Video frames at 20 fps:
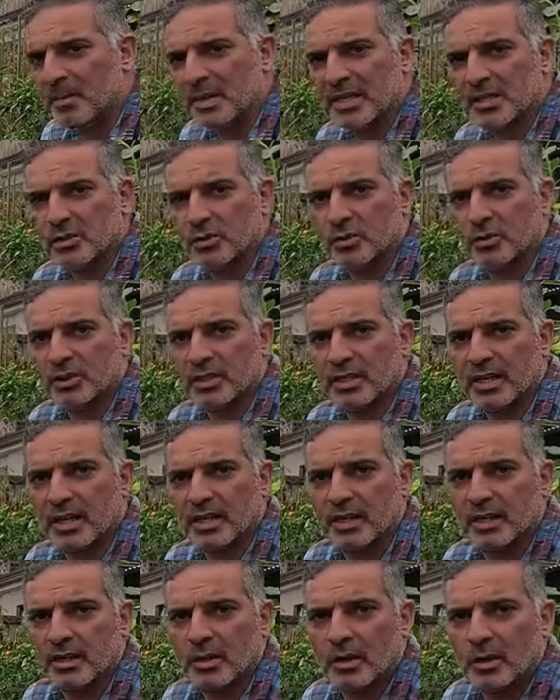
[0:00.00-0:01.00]
I mix it all
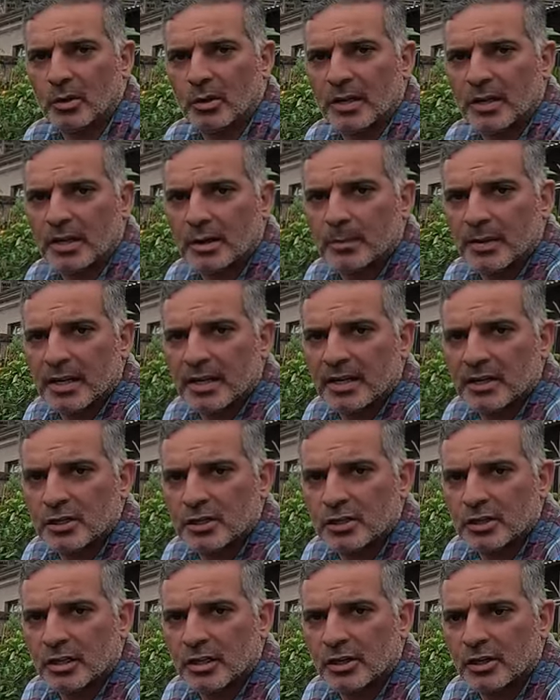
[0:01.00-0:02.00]
together, I'll end up adding
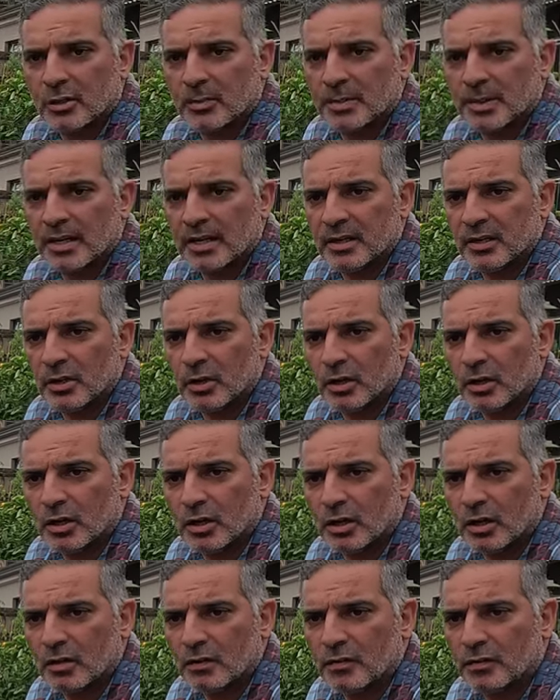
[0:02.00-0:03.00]
just a little bit
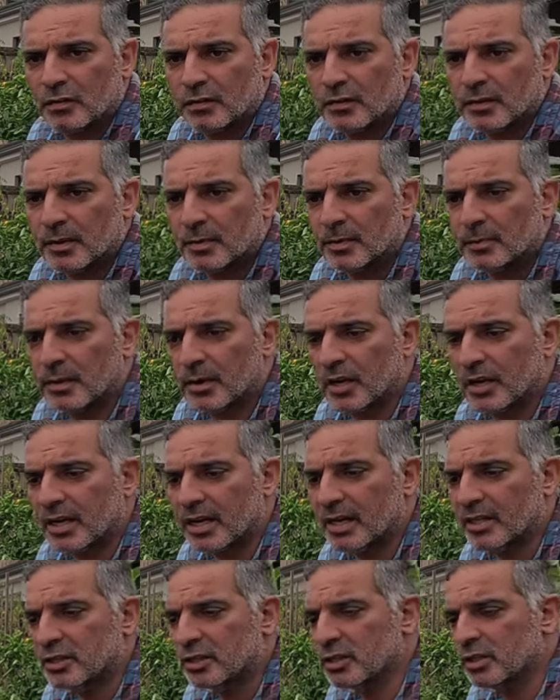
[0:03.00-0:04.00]
of
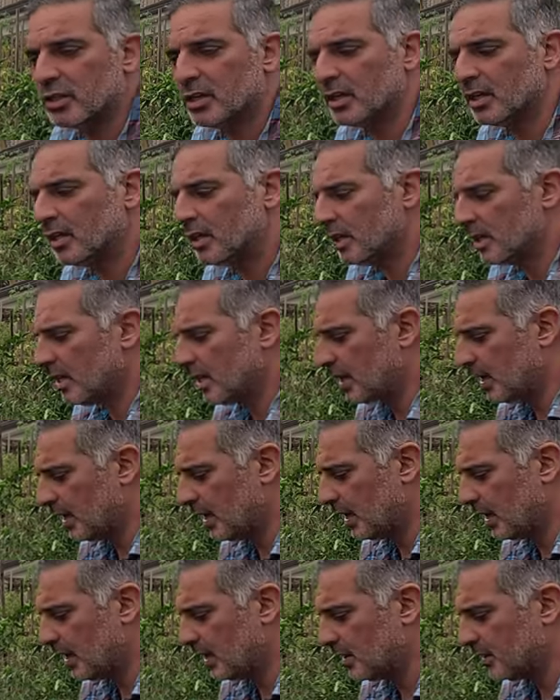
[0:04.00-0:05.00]
potash
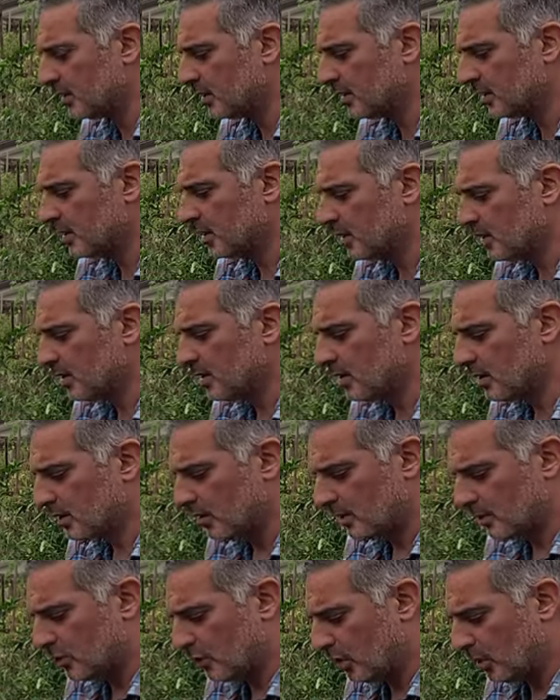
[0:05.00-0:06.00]
and
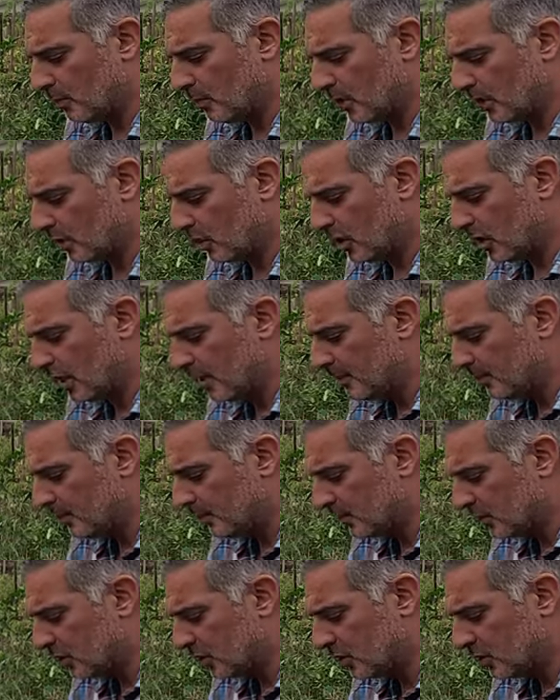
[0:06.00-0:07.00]
dolomite lime
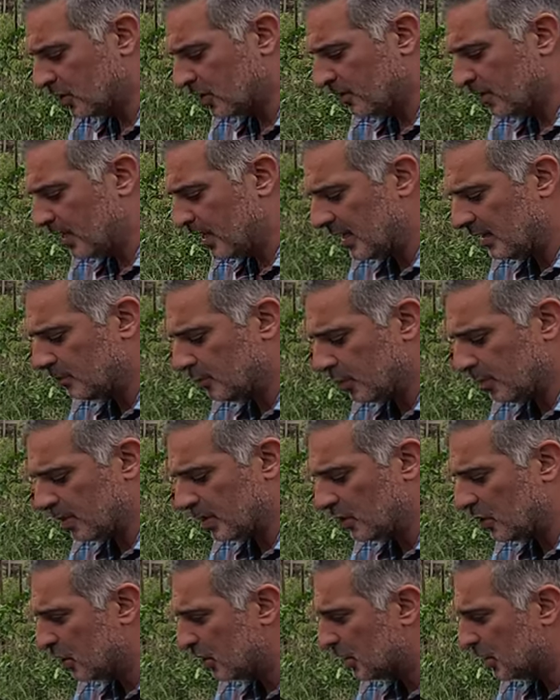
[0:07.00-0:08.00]
just to the bed.
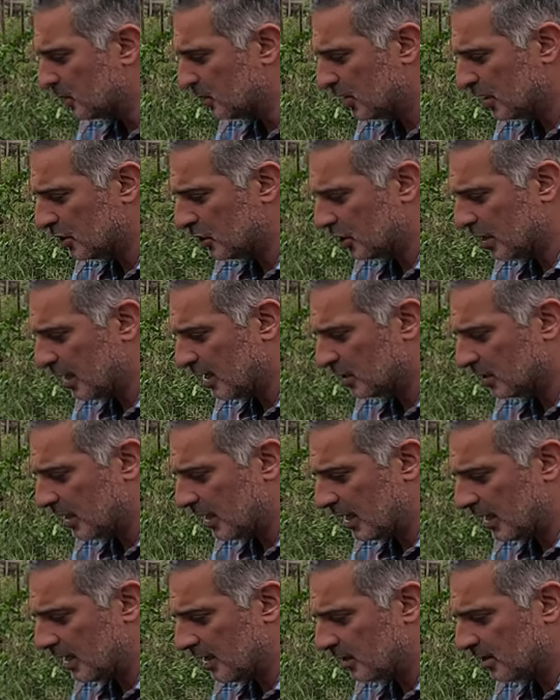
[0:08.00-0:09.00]
Probably not as much as
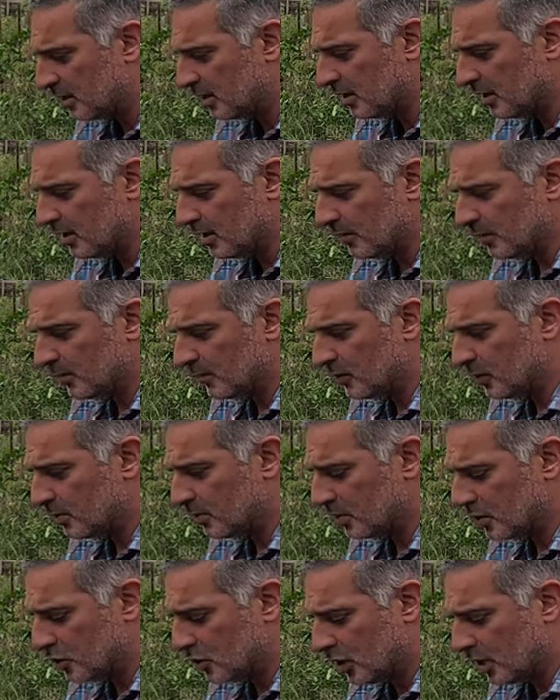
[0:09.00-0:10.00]
I added
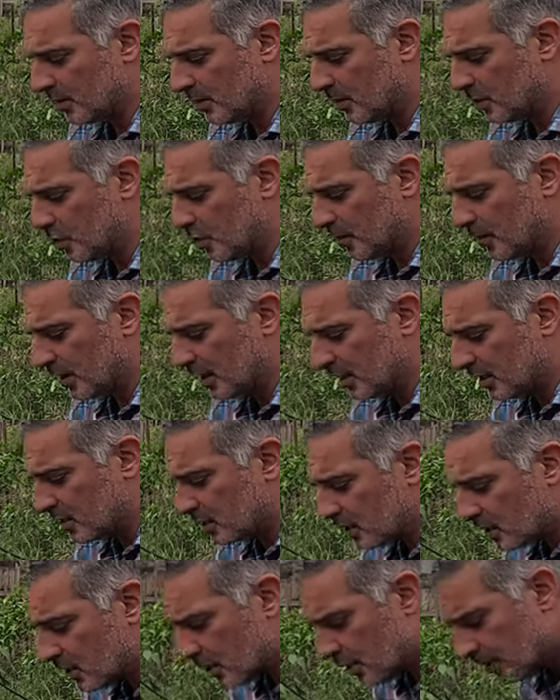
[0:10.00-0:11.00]
there's some chicken manure pellets.